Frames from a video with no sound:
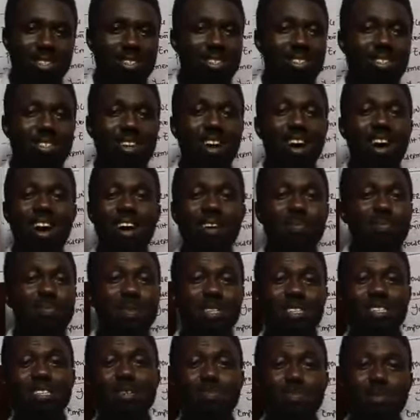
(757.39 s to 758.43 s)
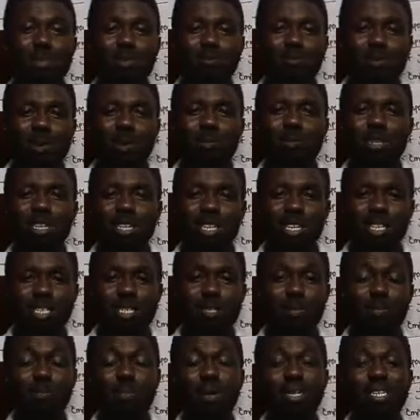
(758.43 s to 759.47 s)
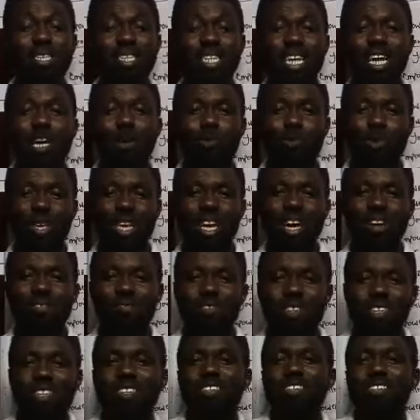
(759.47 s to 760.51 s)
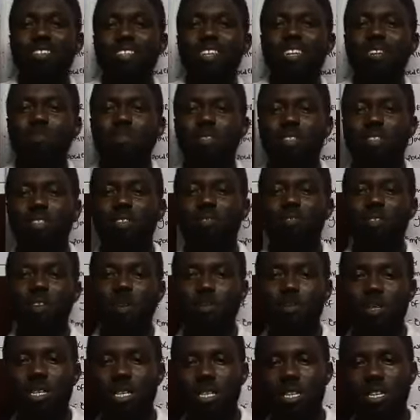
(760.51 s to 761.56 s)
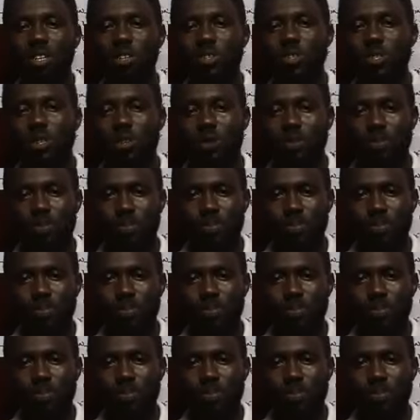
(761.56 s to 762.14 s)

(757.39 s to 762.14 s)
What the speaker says: These are mediums of communication. But now we have easier means of communication,